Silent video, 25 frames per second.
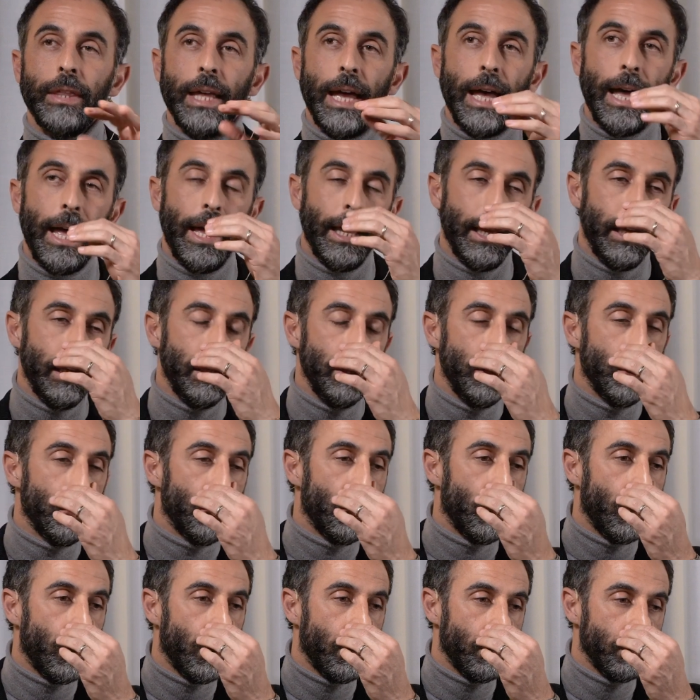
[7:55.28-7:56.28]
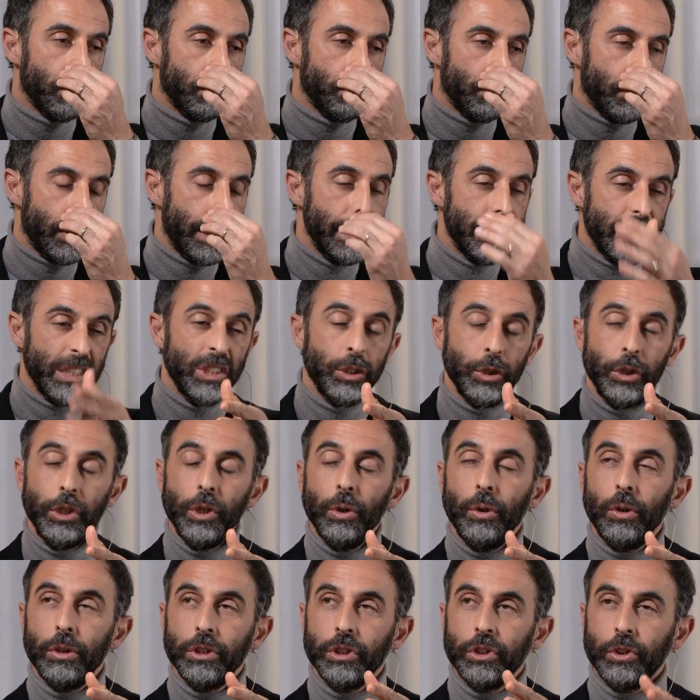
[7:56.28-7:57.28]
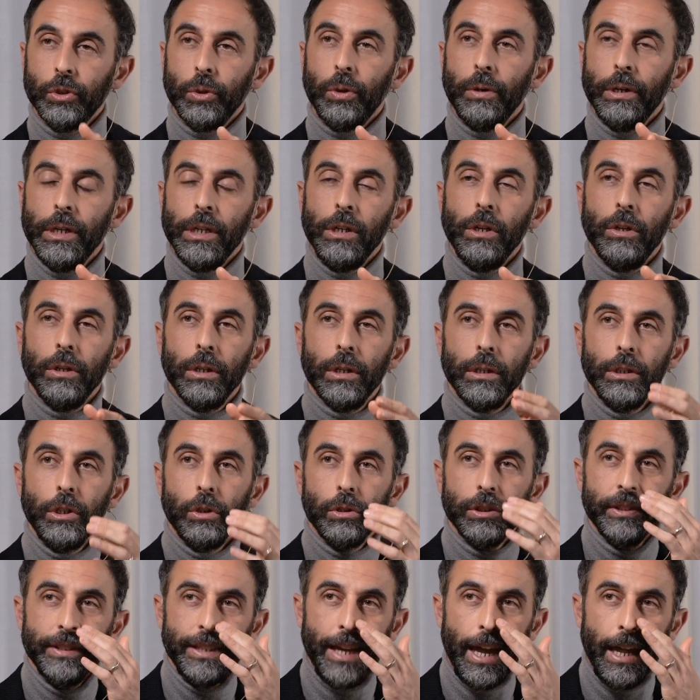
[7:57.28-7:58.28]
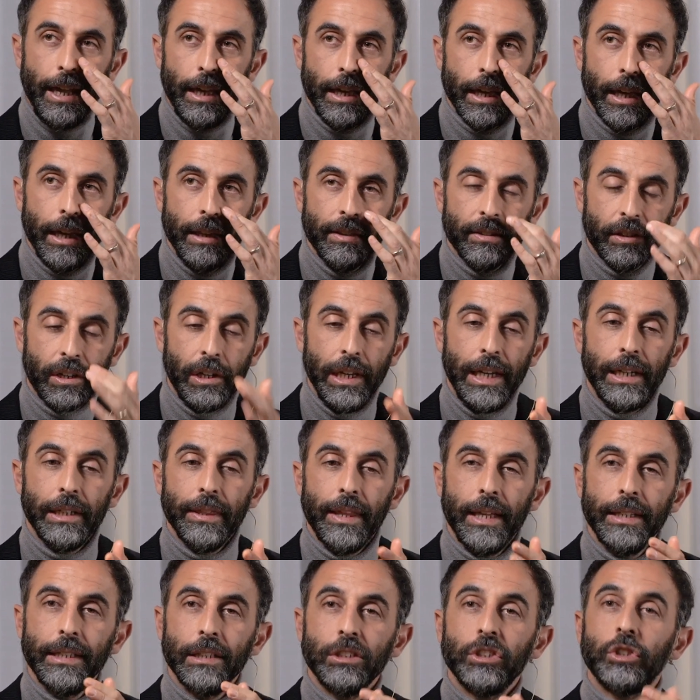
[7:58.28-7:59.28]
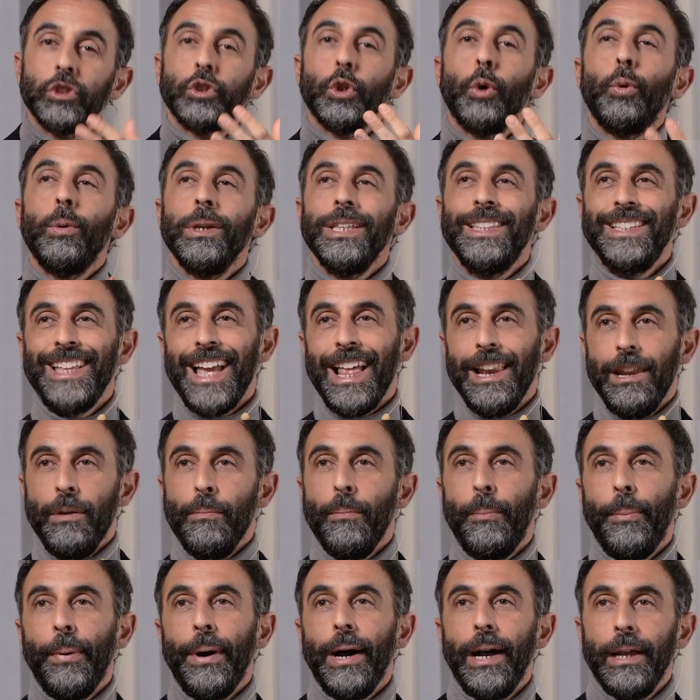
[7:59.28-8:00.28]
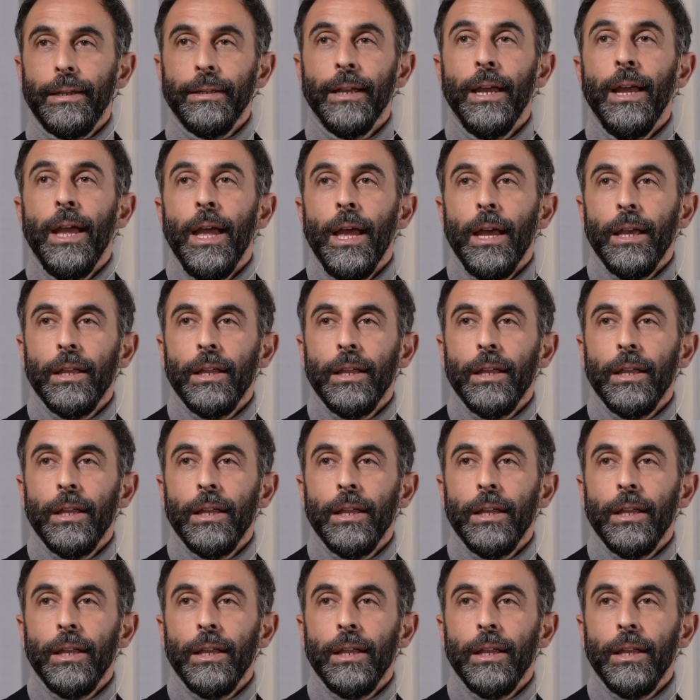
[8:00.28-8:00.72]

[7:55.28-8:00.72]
that listen to your story, your take, it's clear that the storytelling part,